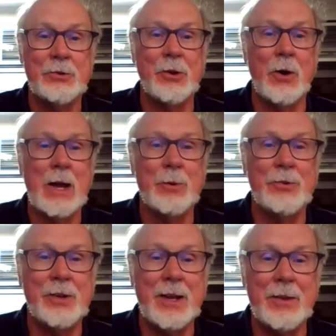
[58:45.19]
So I
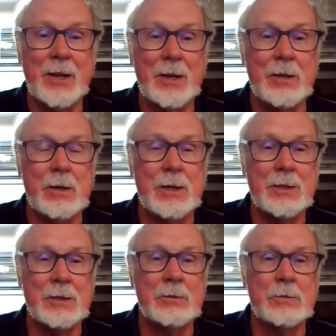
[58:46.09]
would say that in
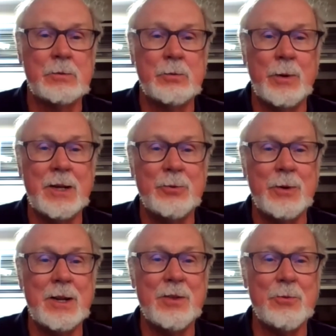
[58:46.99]

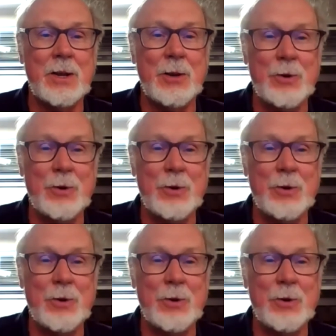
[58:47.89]
2023,